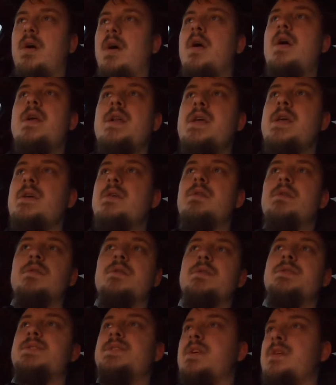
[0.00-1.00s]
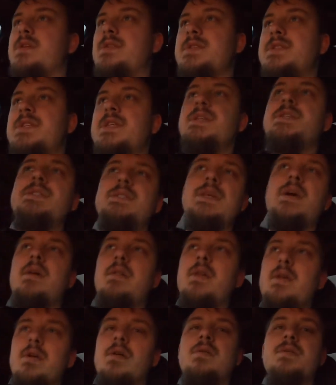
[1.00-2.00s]
on hills, you're
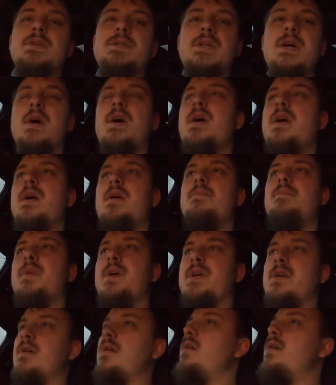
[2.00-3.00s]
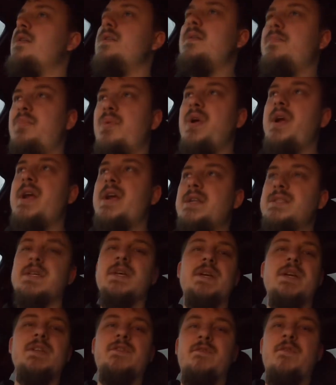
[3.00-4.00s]
decelling all the time, like you're on the brakes,
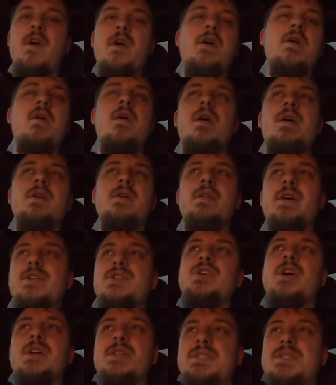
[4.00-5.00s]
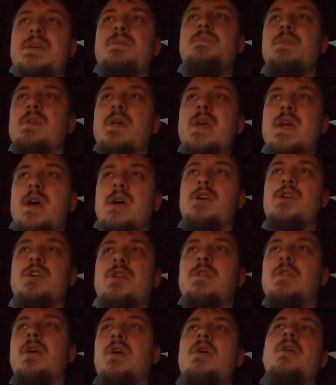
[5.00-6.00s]
like it's very hard to like try to simulate a
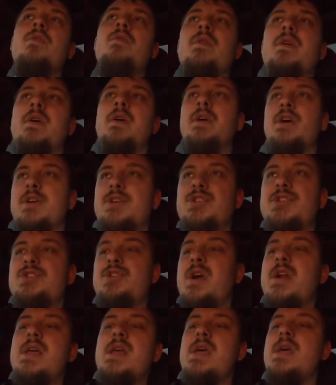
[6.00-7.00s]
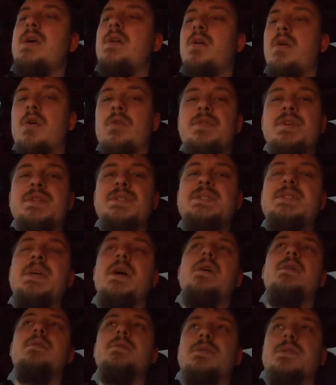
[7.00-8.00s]
good load to try to hit all these
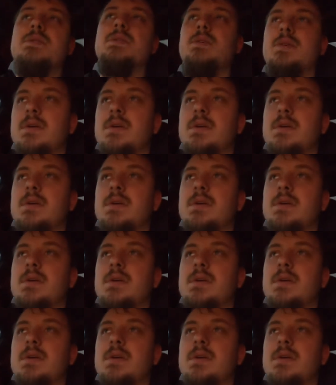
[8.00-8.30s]
cells.